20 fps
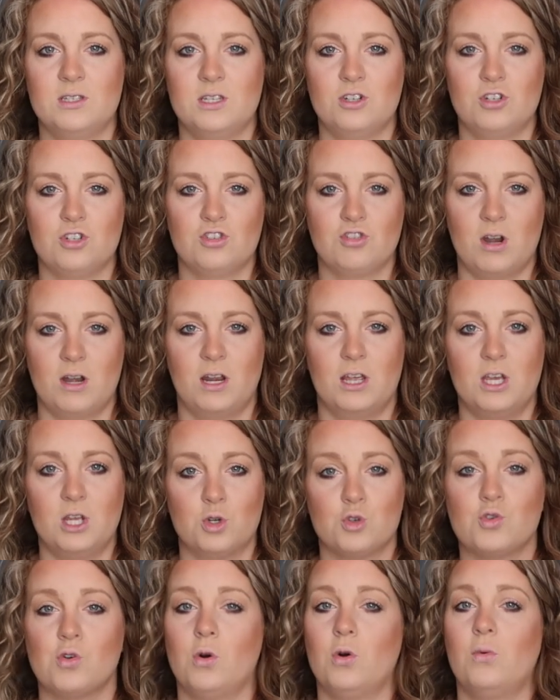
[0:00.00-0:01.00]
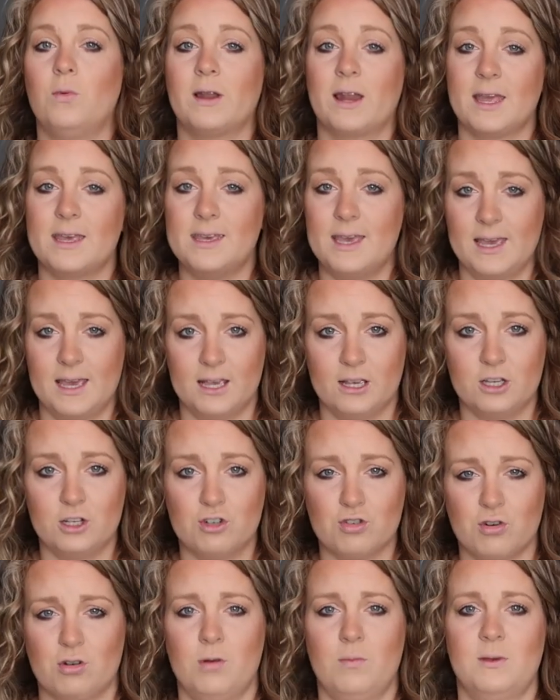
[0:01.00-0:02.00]
and just try to control what I can
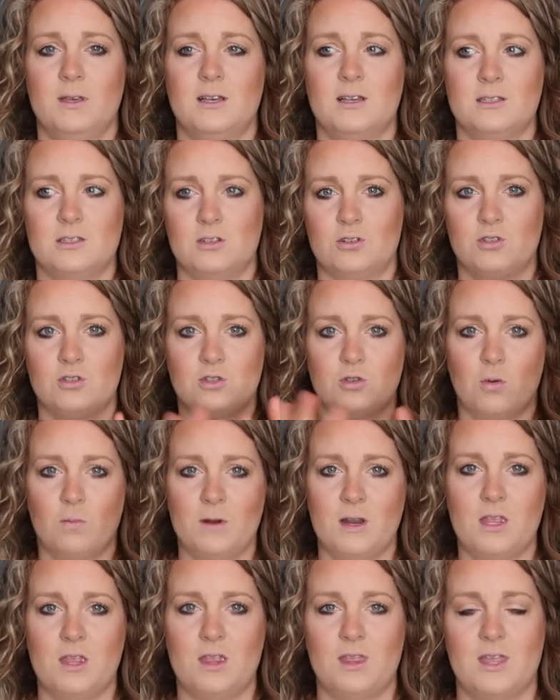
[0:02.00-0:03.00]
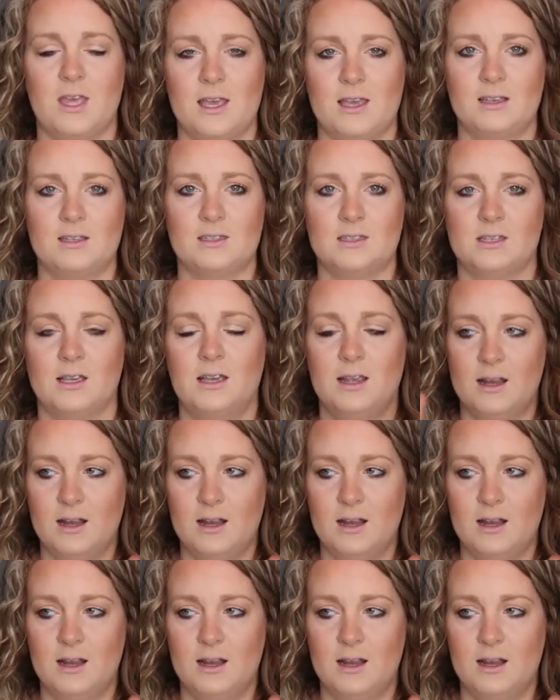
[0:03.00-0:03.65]
control, because there's so many things